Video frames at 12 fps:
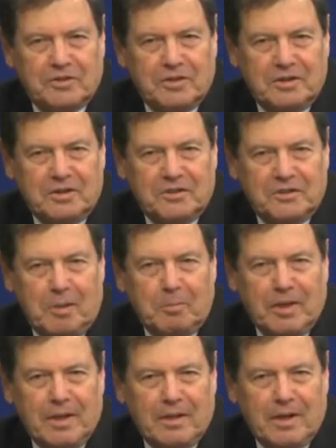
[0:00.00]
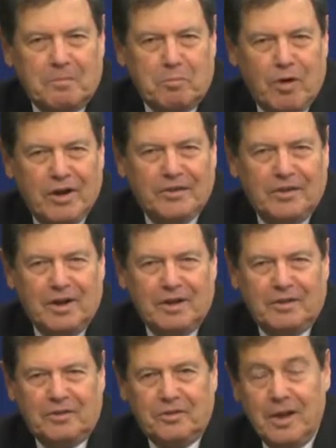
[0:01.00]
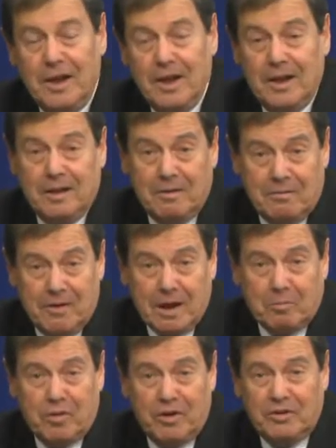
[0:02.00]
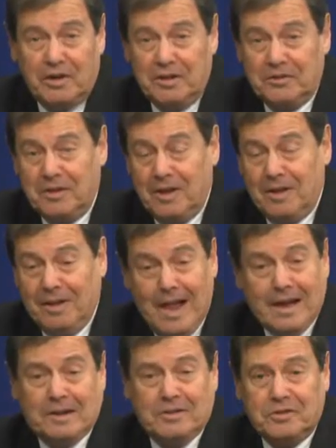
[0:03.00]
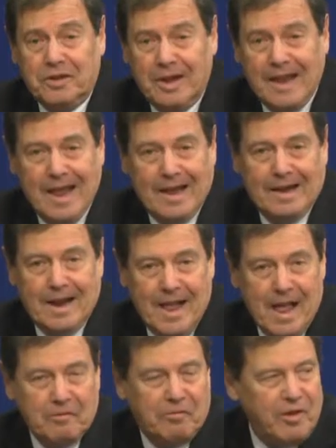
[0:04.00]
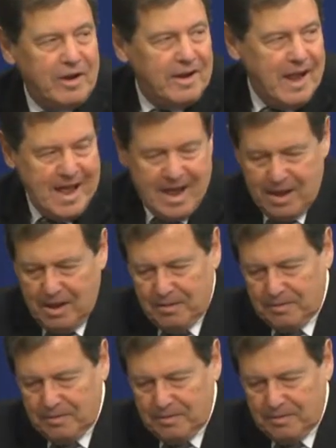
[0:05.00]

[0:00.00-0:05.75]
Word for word: This is something that presidents, in fact, presidents-elects get every day.